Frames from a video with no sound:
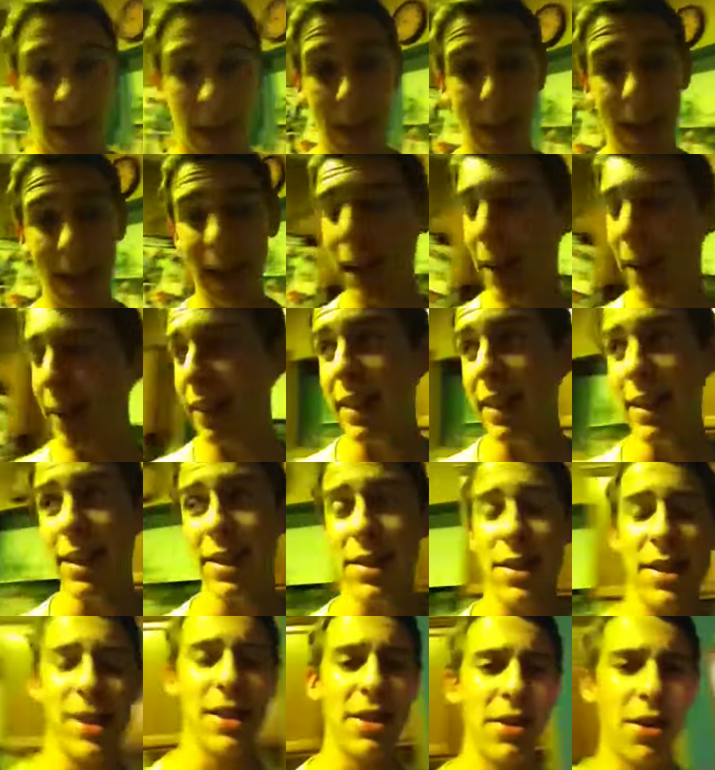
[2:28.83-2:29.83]
I need to
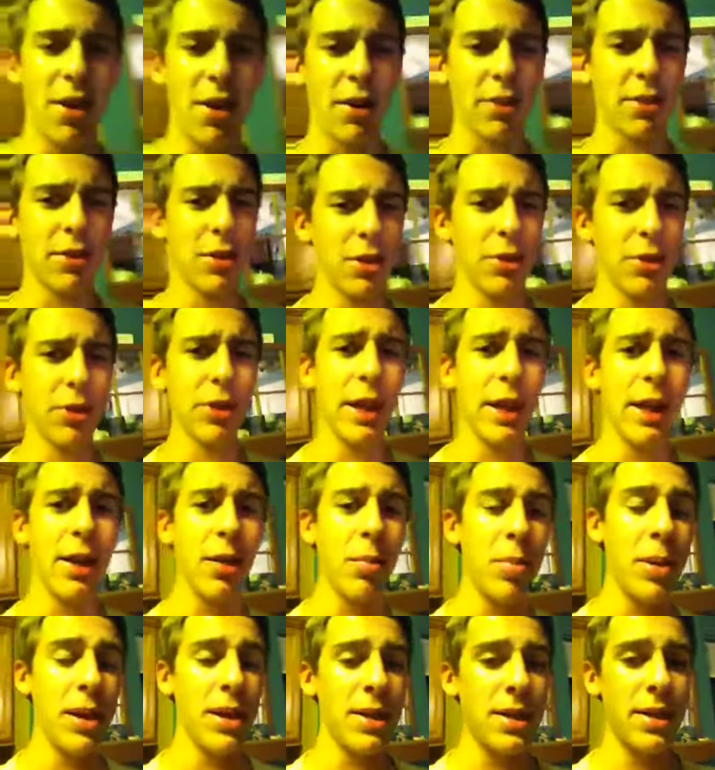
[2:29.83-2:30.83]
see a doctor,
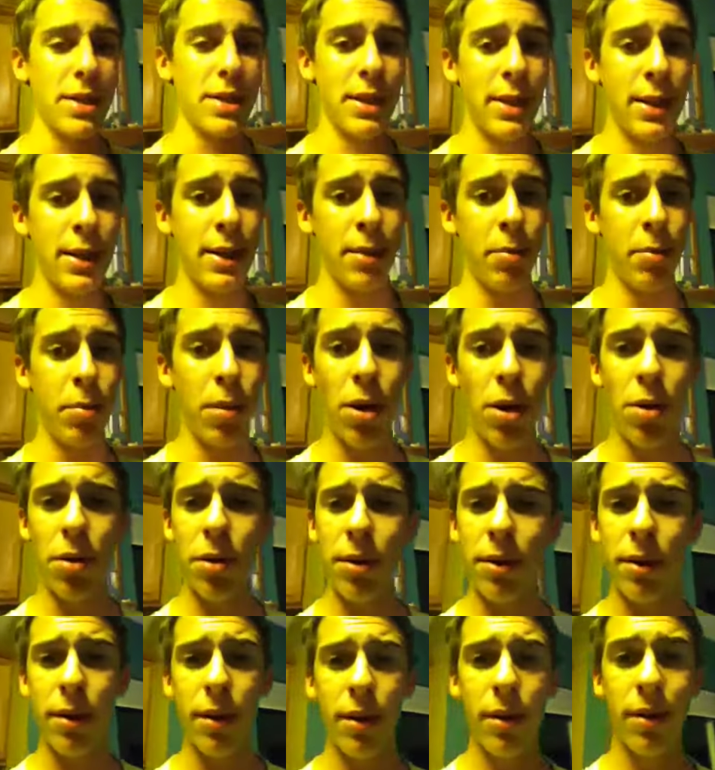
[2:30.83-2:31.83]
therapist,
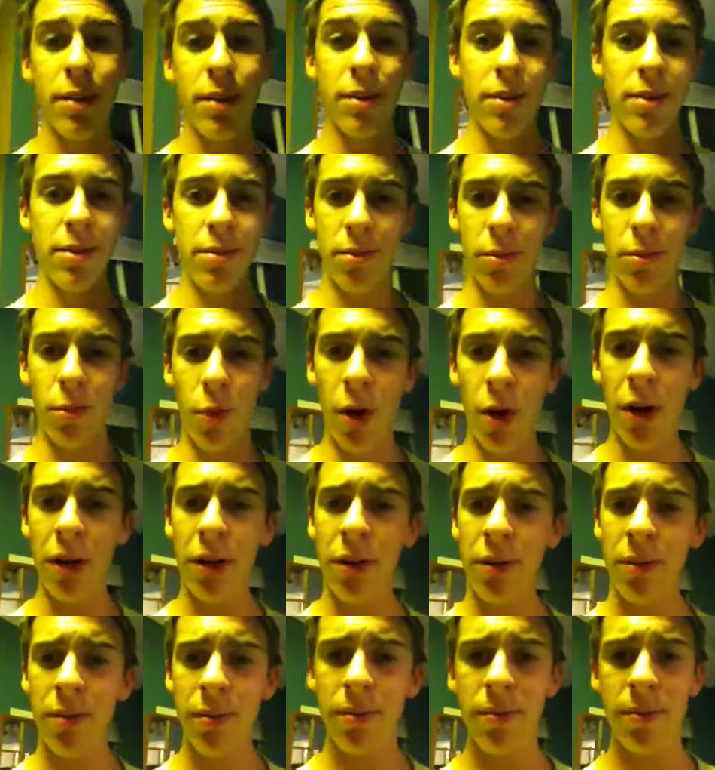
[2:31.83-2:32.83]
both,
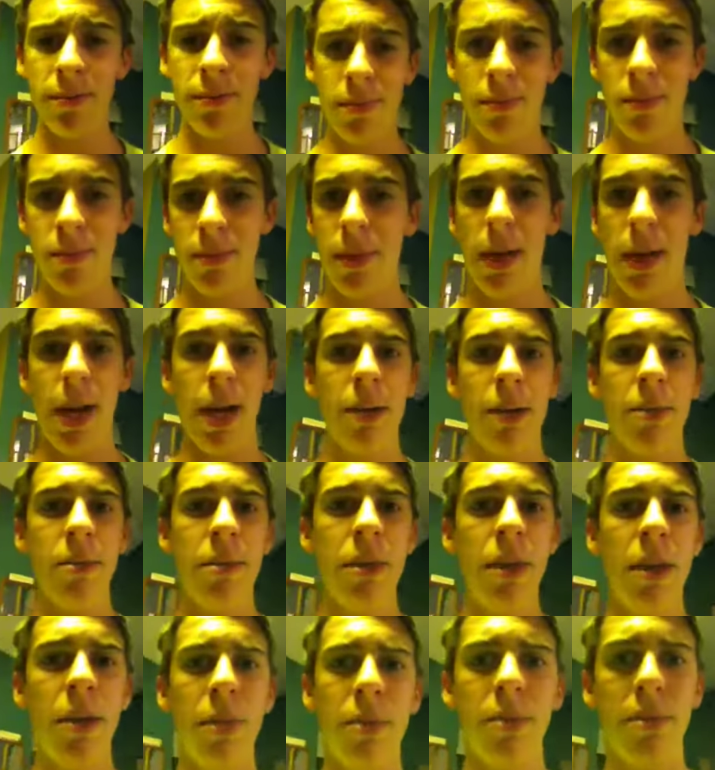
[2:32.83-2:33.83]
one, I don't
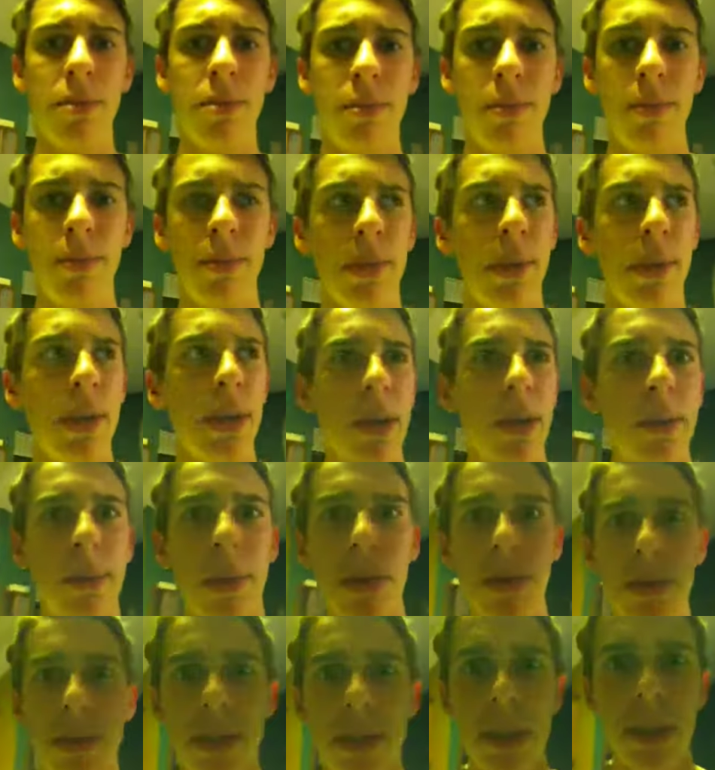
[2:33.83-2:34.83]
know,
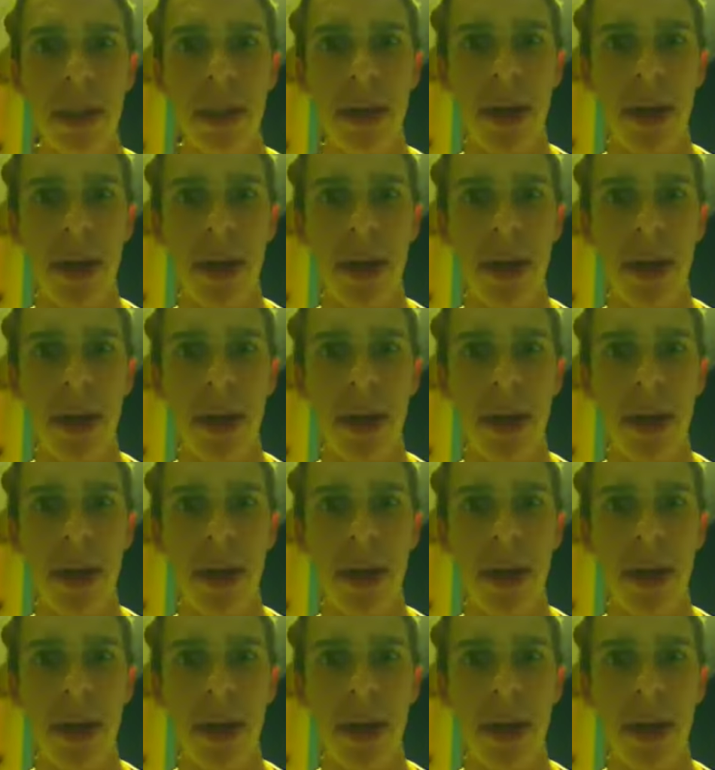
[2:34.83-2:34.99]
post in the